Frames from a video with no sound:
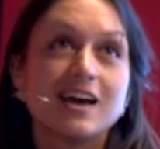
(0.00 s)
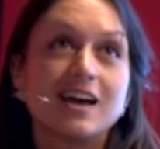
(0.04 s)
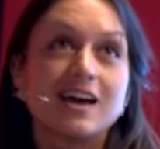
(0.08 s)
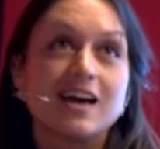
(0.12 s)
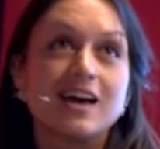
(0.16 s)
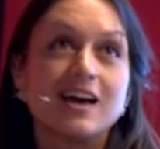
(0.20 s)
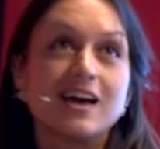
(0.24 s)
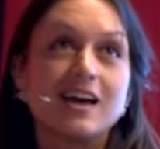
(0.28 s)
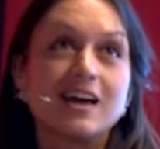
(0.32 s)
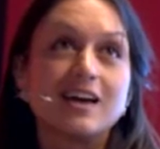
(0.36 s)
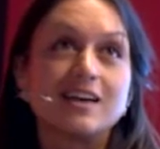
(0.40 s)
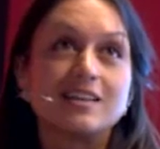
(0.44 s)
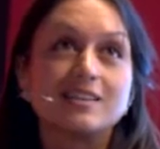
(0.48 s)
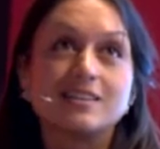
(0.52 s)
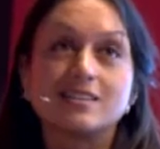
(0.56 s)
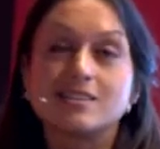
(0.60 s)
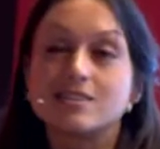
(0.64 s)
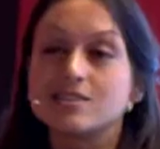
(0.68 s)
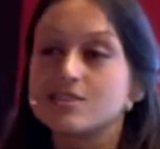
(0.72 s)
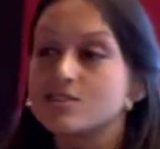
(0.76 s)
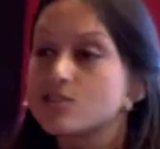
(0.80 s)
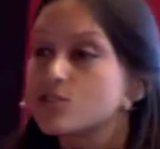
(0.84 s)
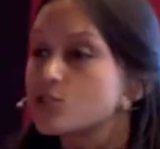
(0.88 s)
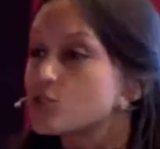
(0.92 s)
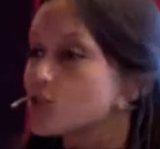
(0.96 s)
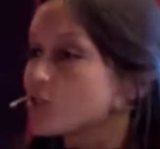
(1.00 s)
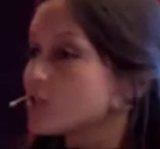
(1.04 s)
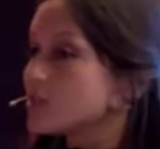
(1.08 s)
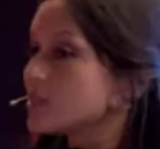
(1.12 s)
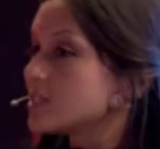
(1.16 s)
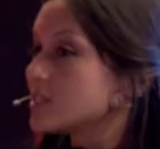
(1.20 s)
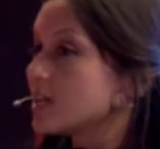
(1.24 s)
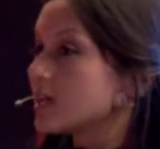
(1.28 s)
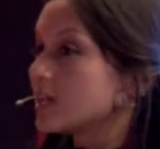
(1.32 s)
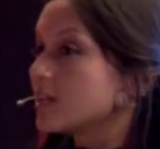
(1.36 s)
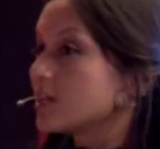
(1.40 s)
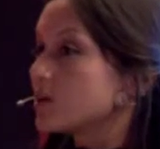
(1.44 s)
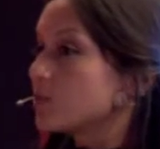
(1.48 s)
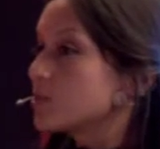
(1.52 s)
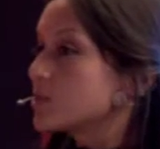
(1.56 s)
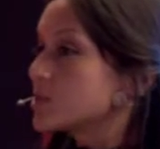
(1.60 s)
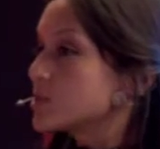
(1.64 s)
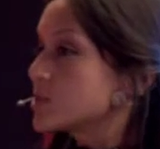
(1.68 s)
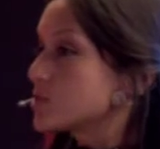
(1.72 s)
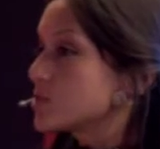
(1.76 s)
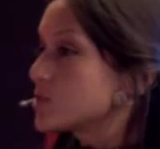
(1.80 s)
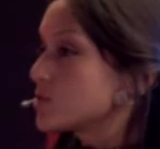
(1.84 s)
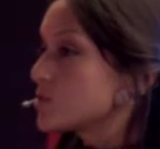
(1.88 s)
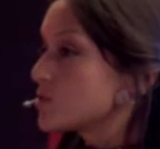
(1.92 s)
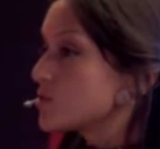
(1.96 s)
And storytelling
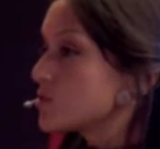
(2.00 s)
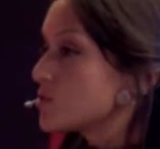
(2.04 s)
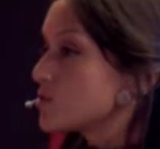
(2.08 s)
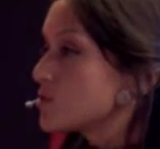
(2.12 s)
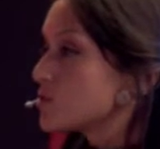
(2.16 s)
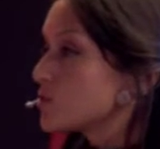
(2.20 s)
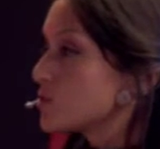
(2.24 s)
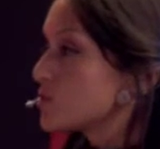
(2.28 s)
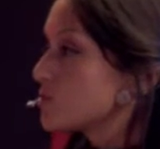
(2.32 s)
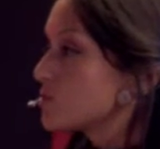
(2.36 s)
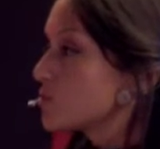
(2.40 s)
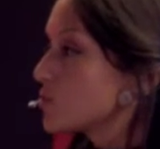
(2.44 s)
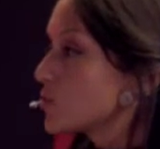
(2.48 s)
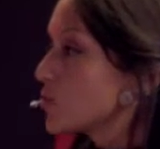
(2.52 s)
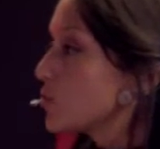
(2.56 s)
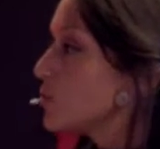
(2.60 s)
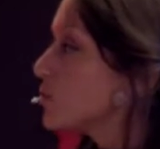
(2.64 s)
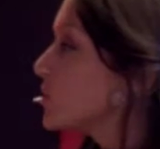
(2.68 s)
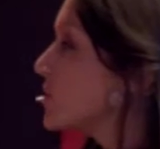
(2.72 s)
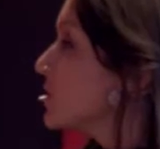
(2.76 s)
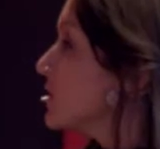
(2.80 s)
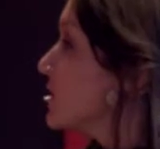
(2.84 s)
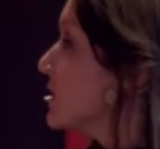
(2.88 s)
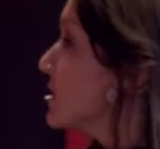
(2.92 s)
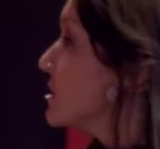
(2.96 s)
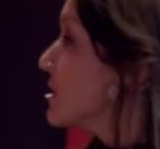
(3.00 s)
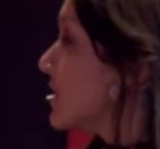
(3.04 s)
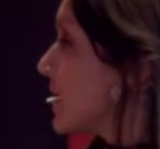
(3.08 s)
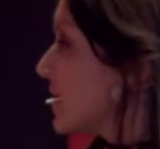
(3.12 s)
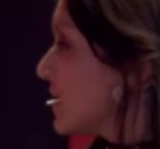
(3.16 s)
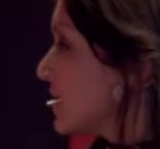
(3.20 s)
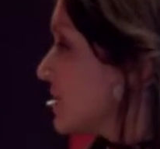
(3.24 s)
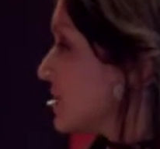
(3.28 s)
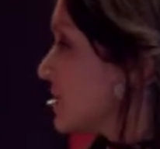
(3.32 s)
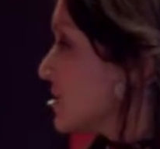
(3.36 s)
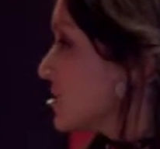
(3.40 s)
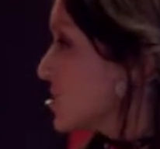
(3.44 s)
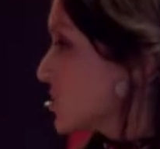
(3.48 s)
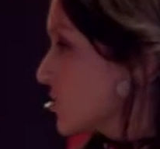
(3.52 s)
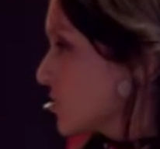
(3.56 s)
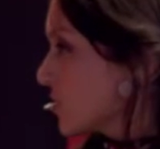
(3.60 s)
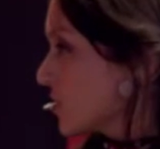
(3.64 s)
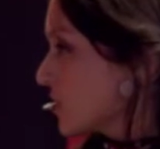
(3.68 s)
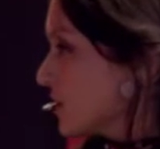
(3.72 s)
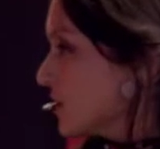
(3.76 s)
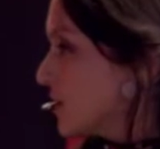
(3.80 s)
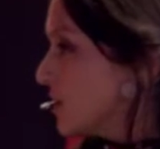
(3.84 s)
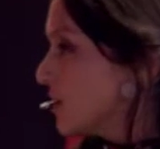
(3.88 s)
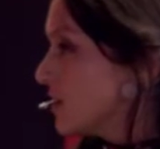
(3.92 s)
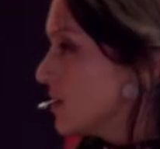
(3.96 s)
was completely dead in
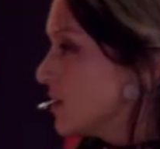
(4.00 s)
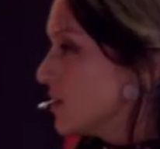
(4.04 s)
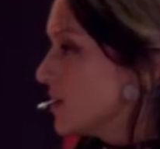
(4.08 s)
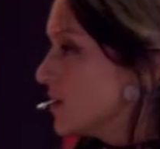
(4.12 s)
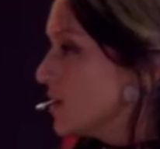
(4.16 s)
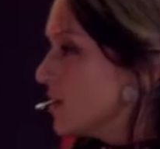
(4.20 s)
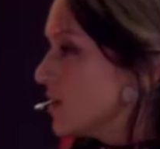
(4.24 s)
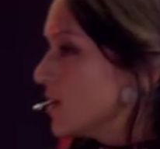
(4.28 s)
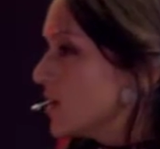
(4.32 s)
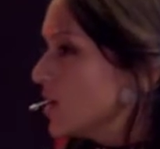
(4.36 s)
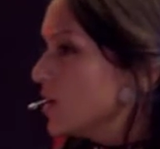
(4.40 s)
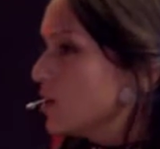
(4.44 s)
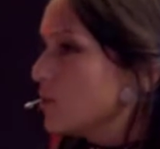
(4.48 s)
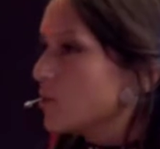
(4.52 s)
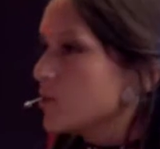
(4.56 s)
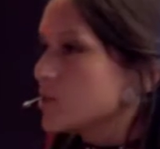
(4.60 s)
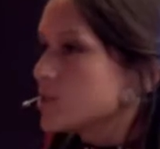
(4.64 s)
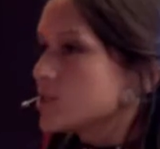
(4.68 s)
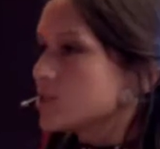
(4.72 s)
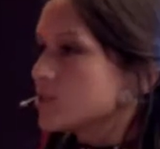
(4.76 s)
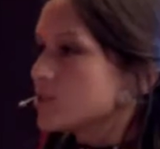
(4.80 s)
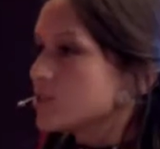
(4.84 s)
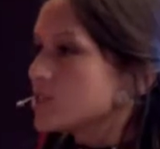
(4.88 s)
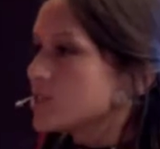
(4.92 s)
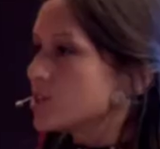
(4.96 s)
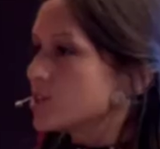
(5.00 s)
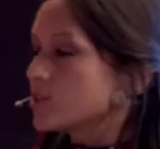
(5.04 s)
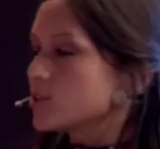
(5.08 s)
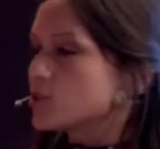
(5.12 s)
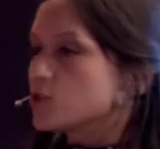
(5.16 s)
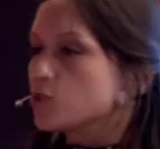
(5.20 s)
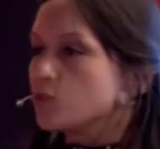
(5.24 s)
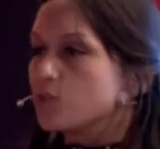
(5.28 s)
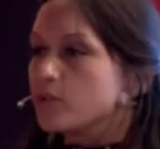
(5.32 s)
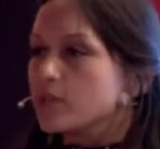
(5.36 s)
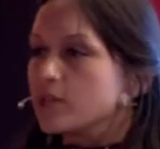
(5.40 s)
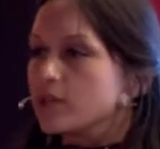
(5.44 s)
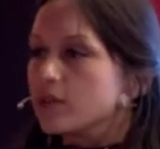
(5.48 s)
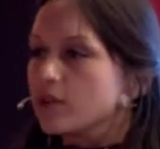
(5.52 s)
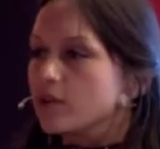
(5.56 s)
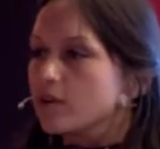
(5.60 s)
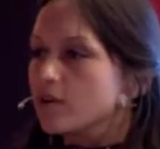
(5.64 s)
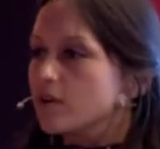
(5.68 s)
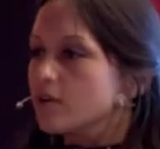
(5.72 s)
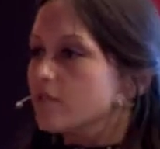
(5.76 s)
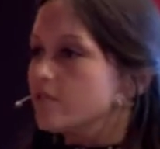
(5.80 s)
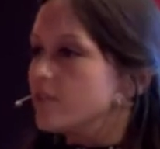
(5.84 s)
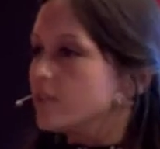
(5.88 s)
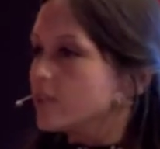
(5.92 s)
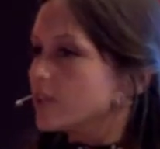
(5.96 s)
Turkey. It was considered to be
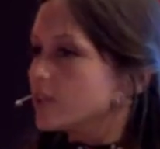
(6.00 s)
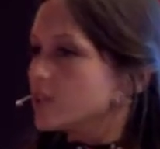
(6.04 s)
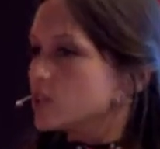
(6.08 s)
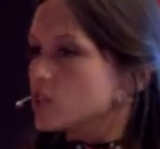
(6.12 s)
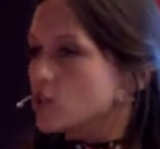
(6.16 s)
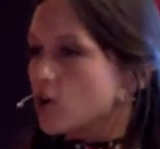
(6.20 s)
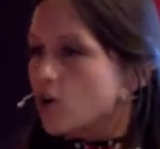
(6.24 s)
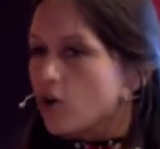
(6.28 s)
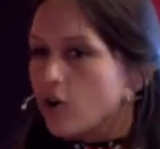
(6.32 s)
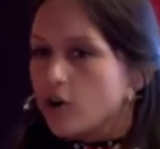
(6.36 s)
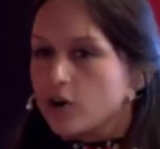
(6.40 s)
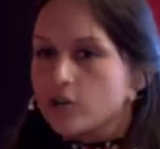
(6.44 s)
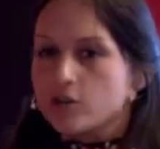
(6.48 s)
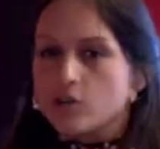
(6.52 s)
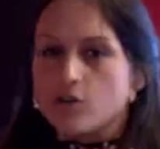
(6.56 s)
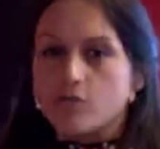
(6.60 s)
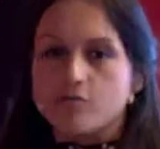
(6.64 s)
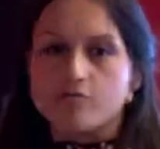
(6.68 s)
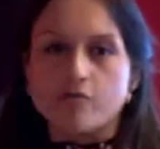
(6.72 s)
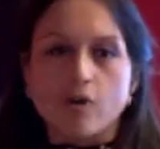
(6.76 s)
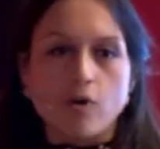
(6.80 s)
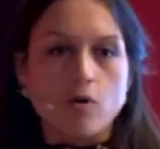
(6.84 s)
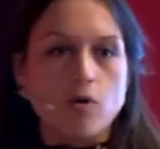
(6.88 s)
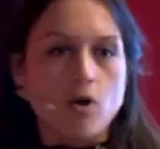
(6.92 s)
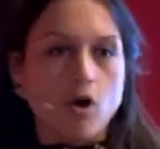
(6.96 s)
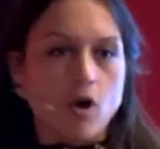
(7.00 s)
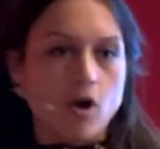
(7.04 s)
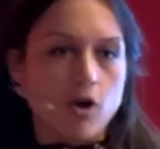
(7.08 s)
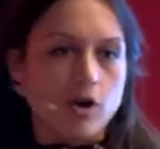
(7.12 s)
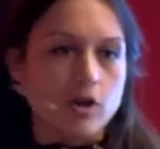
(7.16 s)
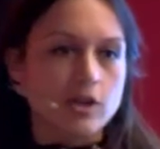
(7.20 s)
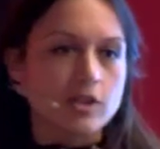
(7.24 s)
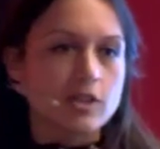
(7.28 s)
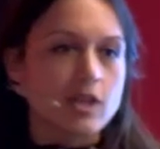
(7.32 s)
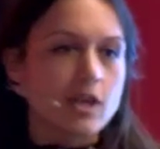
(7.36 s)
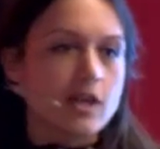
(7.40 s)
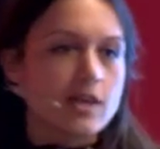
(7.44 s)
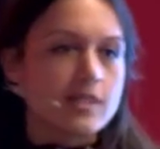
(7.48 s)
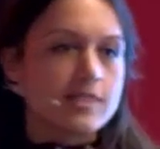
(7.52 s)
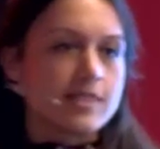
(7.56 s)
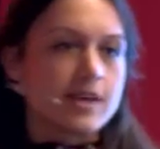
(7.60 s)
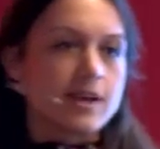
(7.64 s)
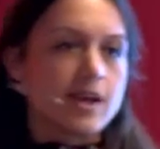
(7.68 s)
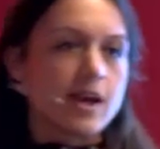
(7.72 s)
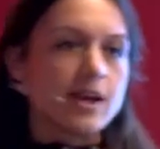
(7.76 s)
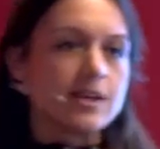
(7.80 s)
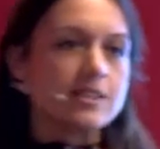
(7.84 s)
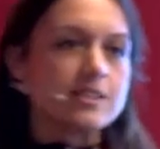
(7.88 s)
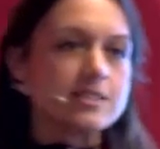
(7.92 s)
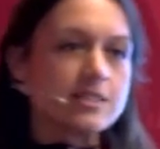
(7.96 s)
a village art, a folk art that
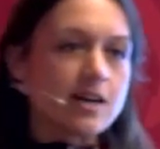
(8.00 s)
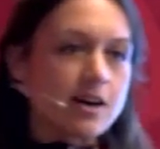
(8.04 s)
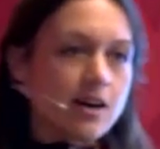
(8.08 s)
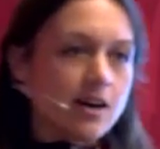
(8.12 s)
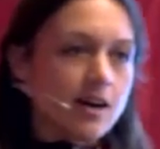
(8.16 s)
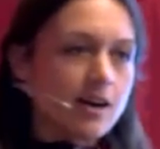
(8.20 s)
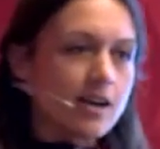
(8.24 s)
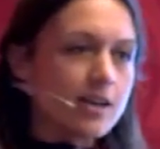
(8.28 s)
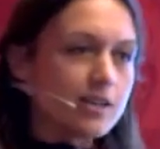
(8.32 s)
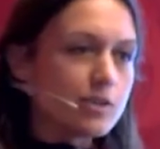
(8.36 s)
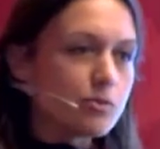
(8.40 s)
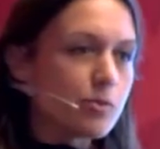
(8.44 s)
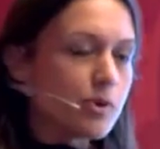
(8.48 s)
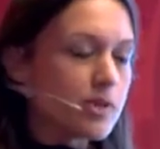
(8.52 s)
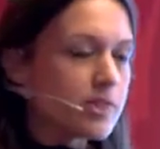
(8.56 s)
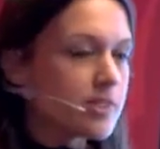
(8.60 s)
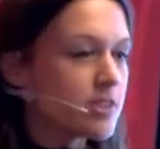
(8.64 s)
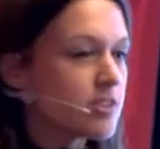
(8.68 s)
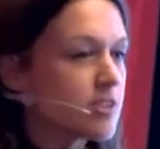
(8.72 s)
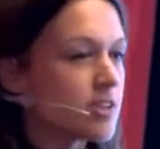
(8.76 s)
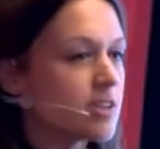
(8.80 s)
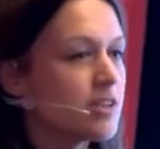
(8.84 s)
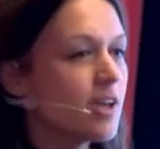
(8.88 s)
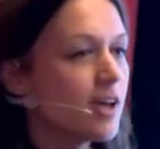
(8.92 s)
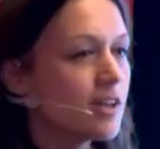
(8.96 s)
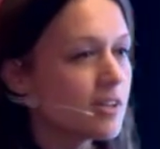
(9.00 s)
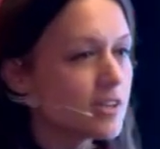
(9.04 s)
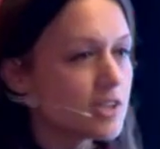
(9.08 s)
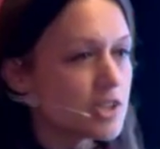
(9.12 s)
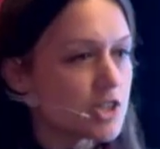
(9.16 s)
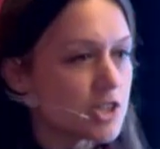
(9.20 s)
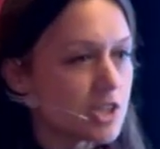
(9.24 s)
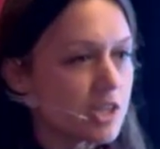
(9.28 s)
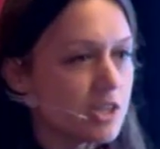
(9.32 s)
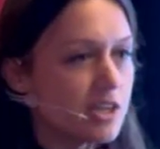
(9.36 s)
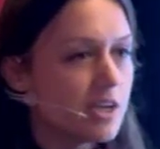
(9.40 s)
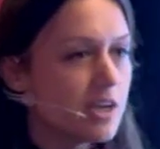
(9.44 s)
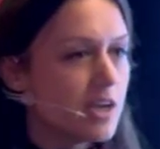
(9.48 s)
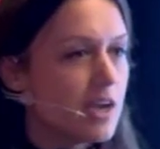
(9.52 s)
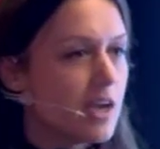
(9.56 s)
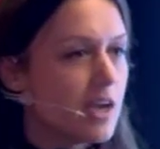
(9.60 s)
had died with technology,